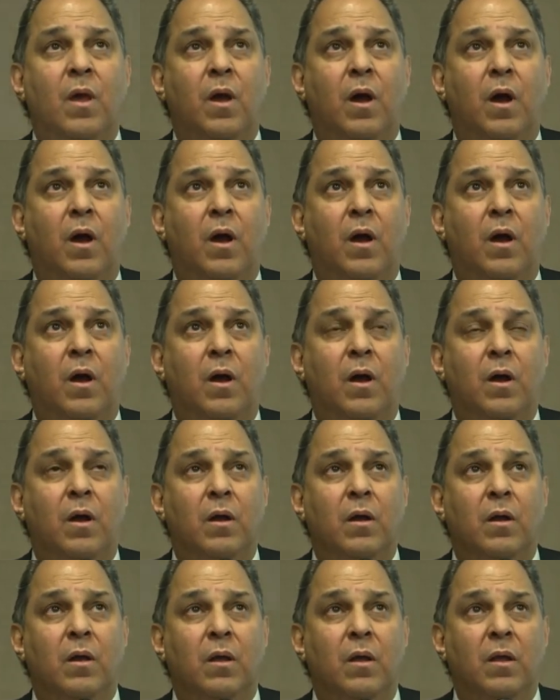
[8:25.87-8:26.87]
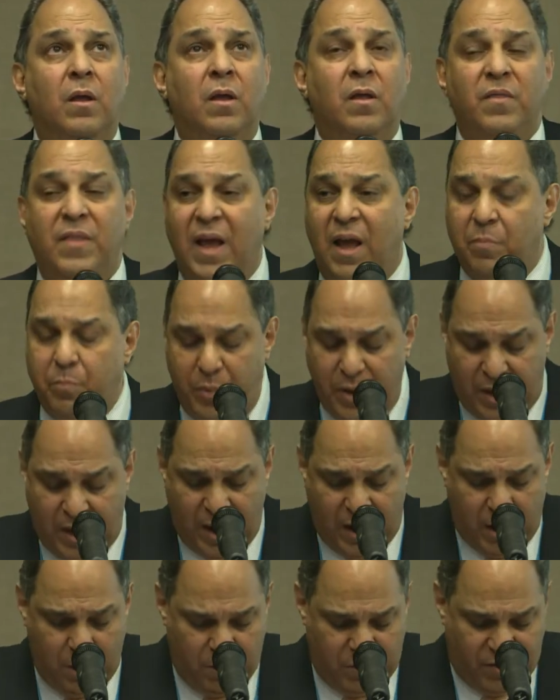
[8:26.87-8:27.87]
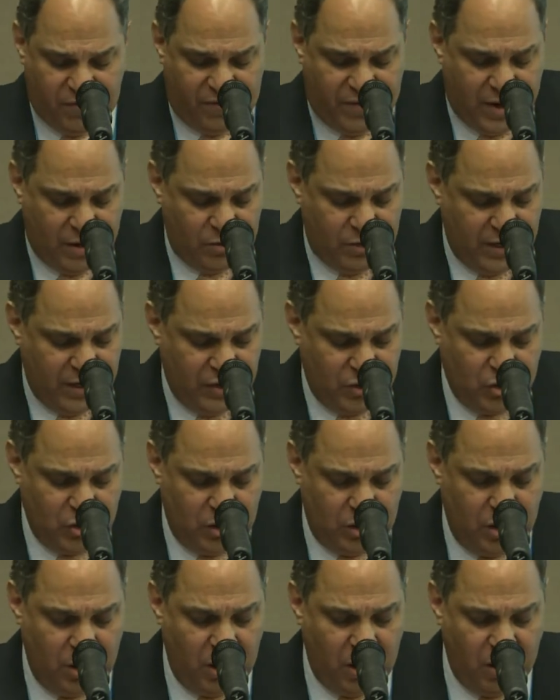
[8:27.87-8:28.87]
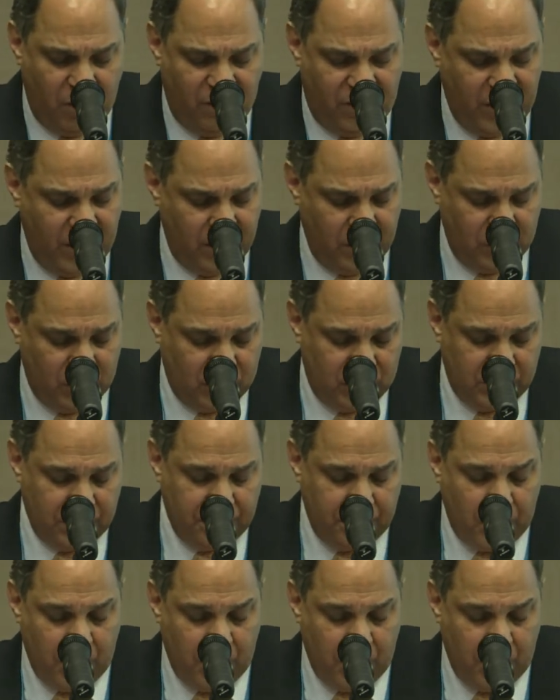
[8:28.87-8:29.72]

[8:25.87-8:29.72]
that became the foundation of his